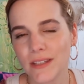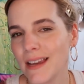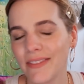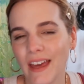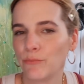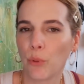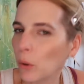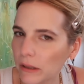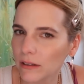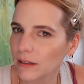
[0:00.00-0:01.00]
just not that
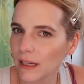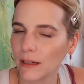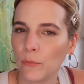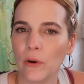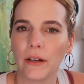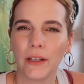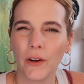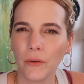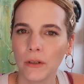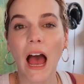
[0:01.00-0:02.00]
important anymore, you
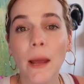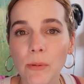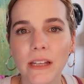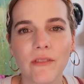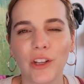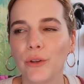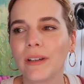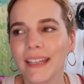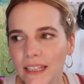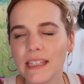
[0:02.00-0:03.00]
know? I believe that you
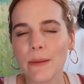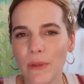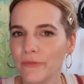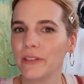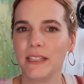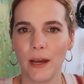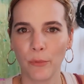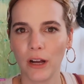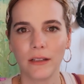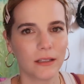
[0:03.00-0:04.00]
can eat that muffin,
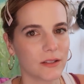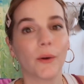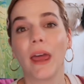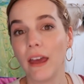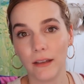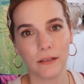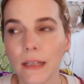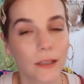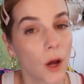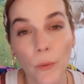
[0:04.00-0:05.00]
Deborah. It's okay.
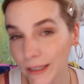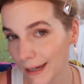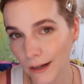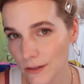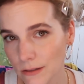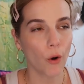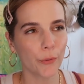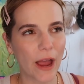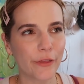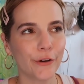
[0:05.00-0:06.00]
Like, no one cares.
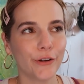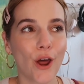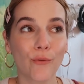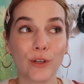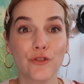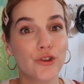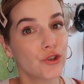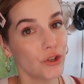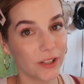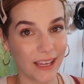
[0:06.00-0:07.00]
Or rather, no one
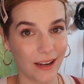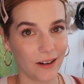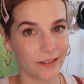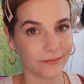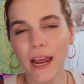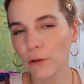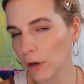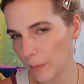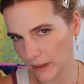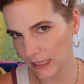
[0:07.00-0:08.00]
should care. But I
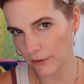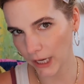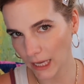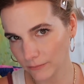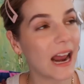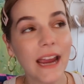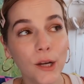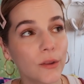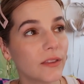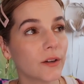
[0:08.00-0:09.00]
grew up in the internet, and I
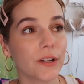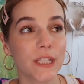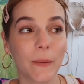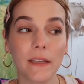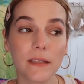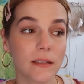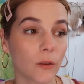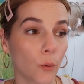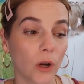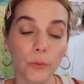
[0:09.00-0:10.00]
know that there are spaces
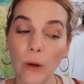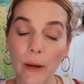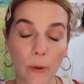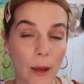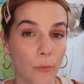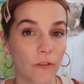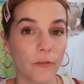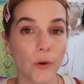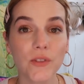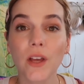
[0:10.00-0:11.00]
on the World Wide Web where
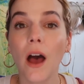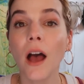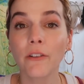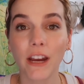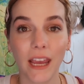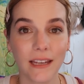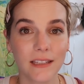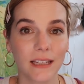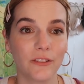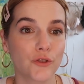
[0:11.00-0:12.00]
folks
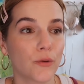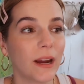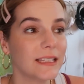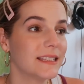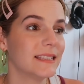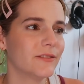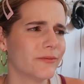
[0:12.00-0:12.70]
congregate to trade